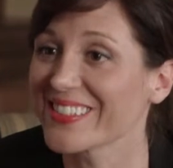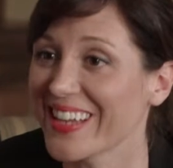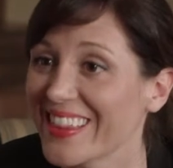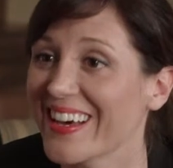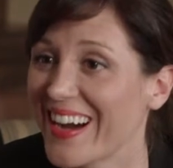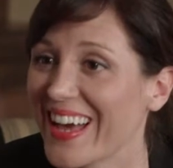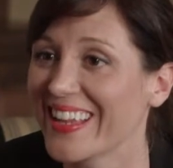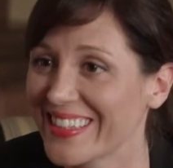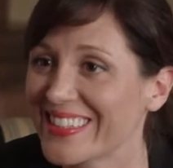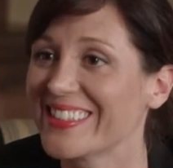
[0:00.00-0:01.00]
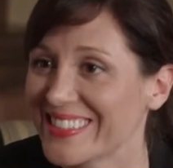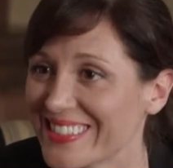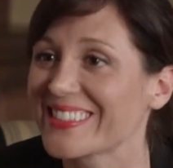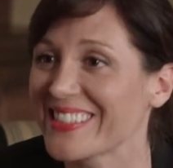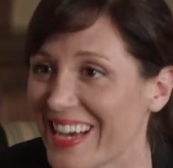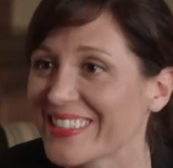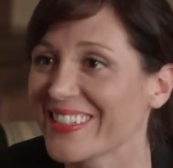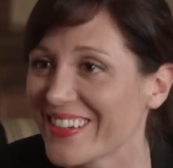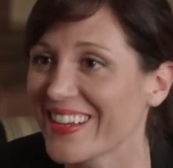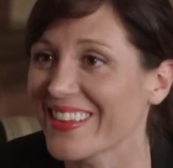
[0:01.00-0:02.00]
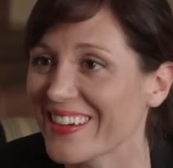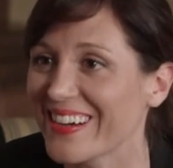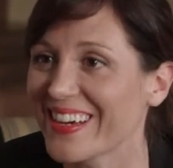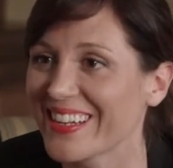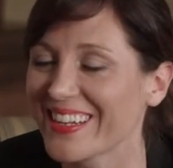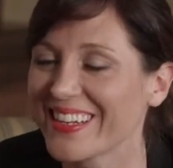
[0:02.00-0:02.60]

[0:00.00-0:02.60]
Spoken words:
what I thought. That is exactly what I thought.